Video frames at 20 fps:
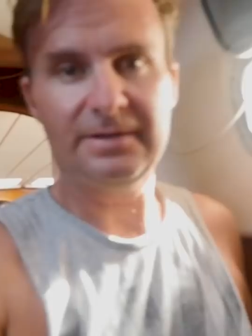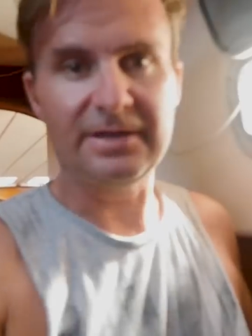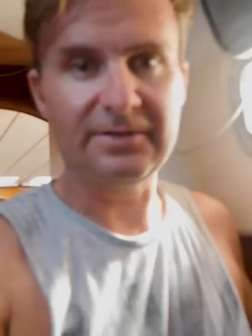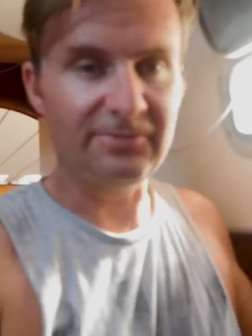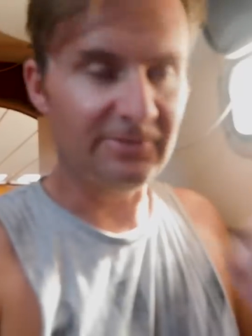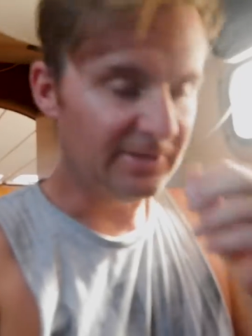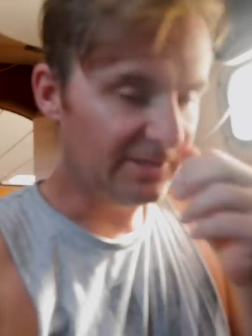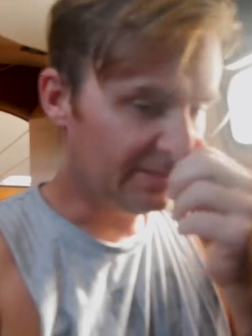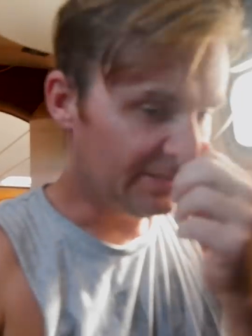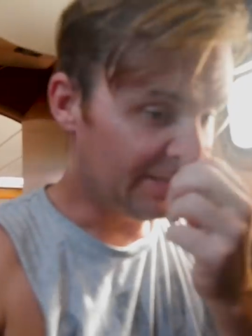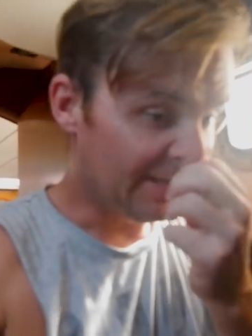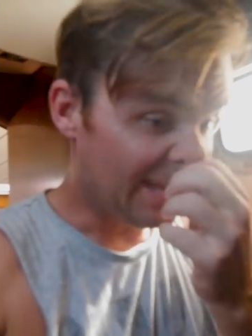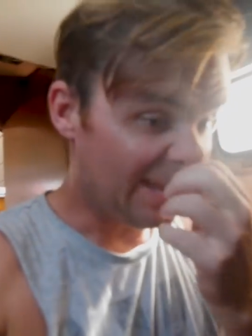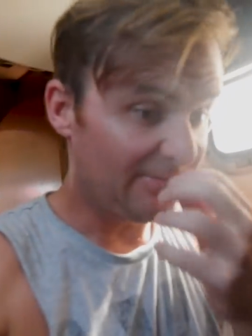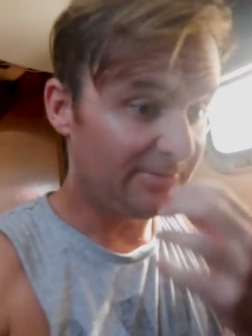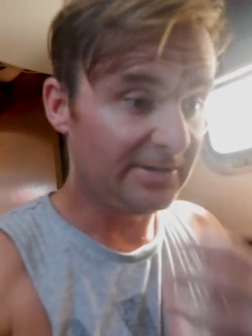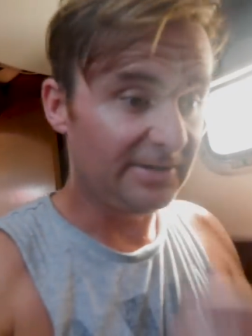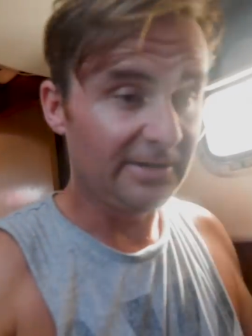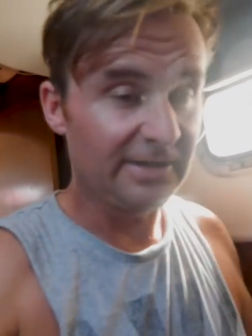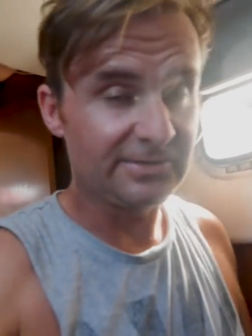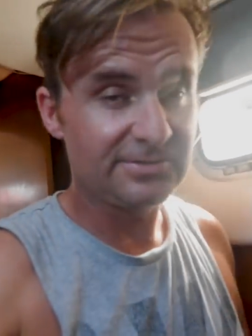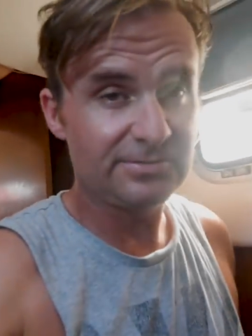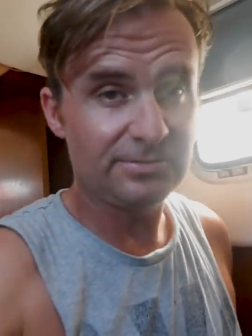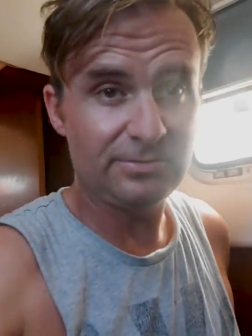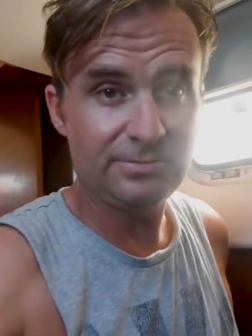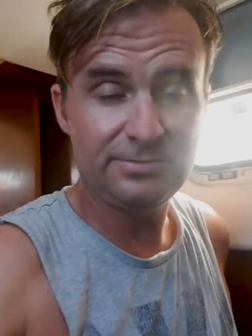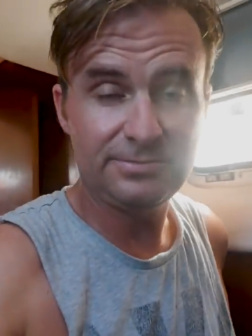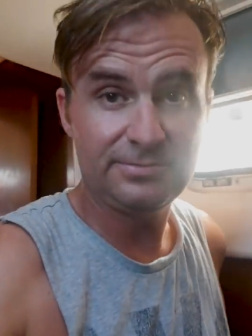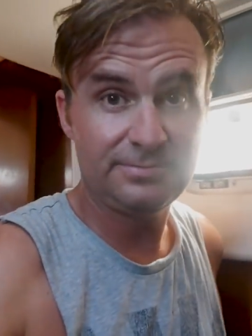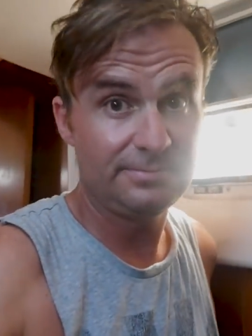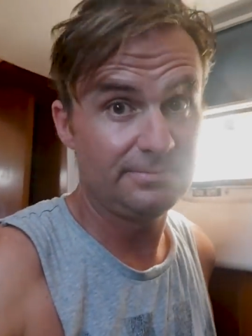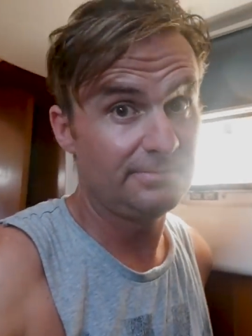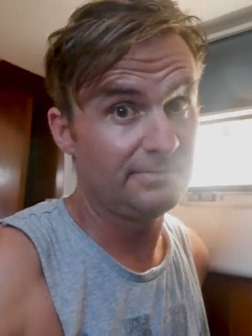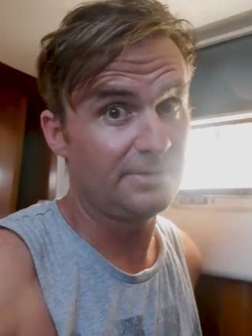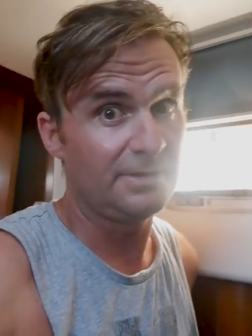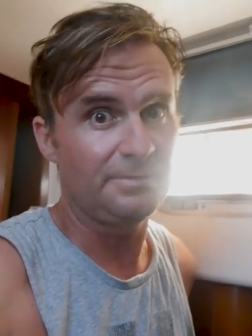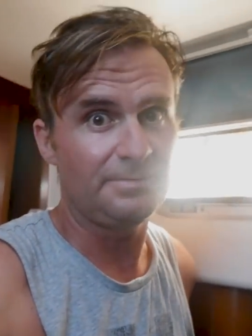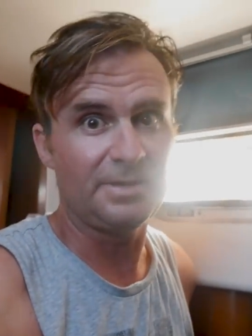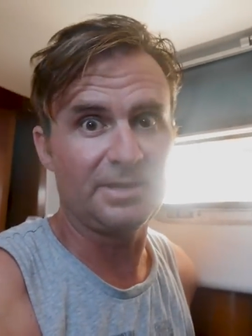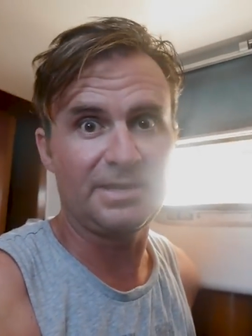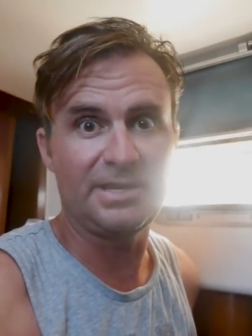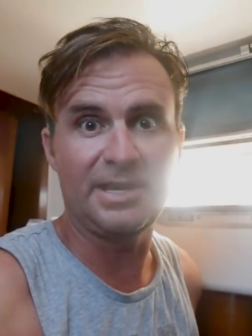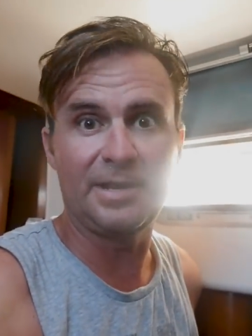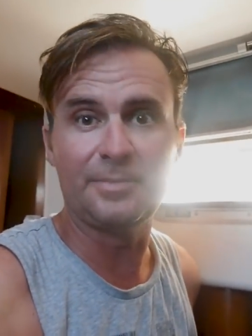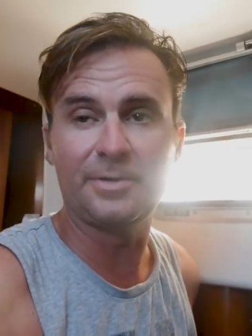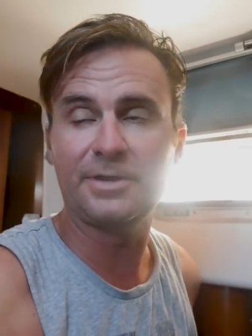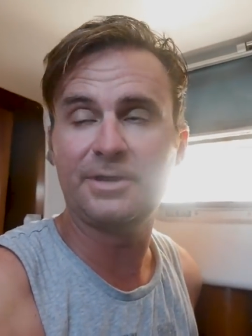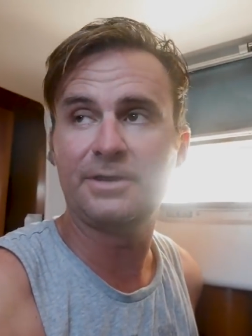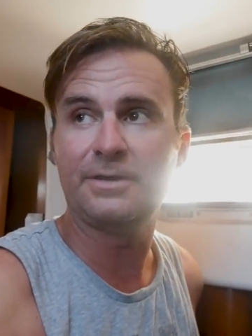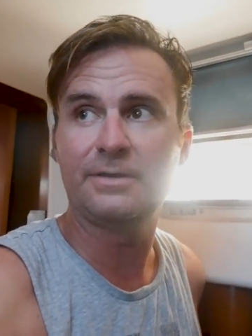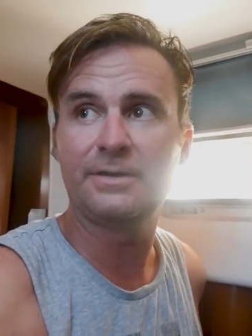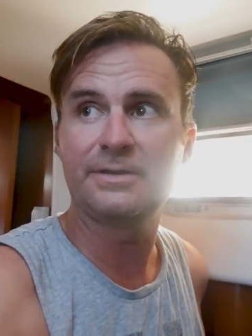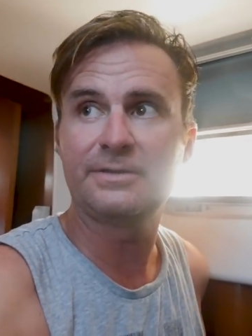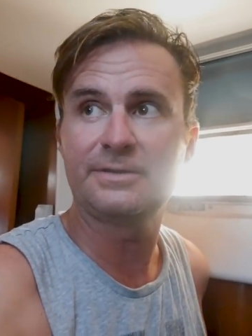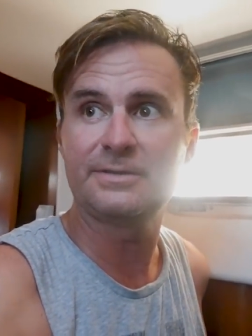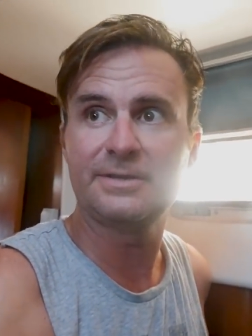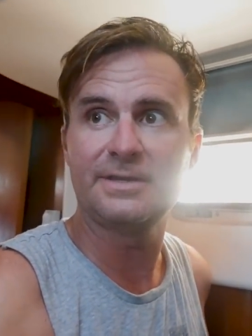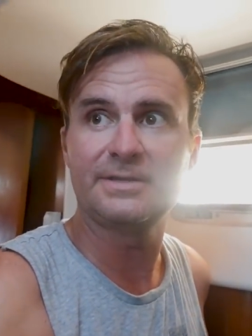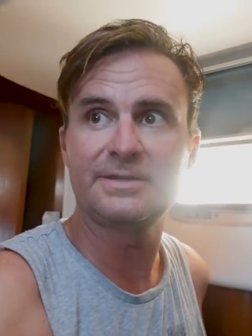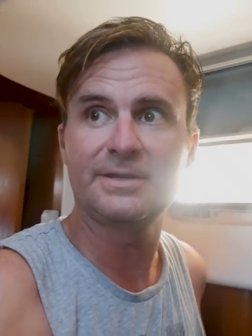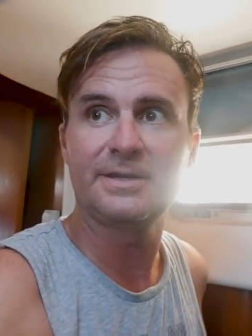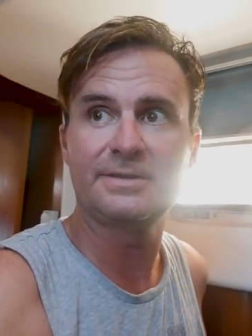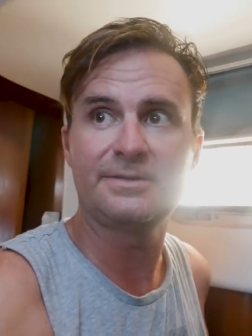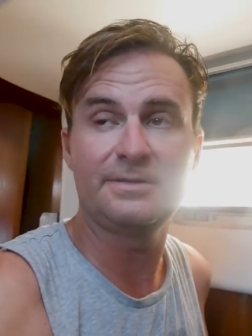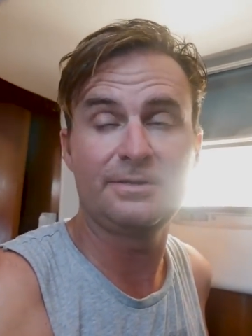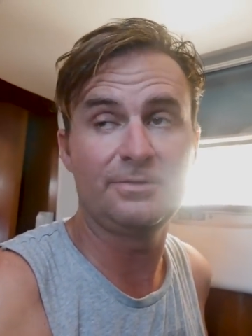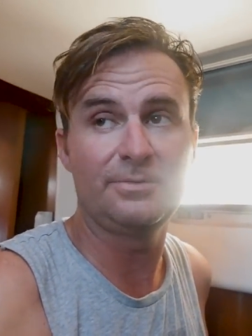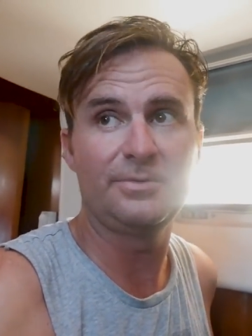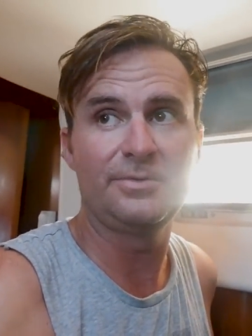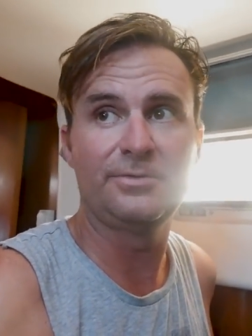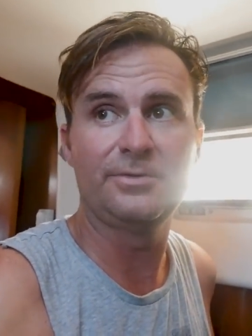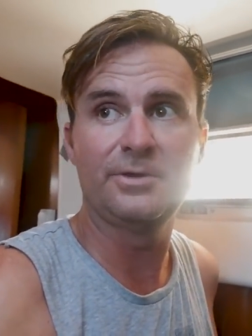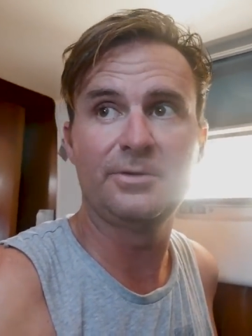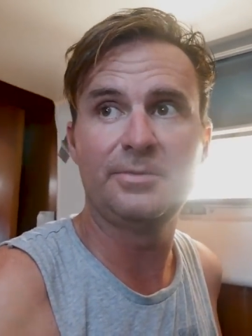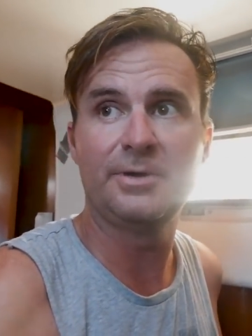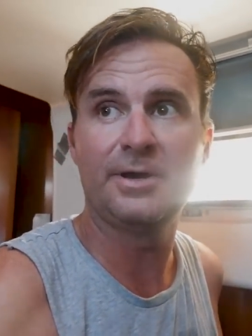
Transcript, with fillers: Thankfully, it didn't have any electrical, like my camera gear or anything like that. There, it would have been really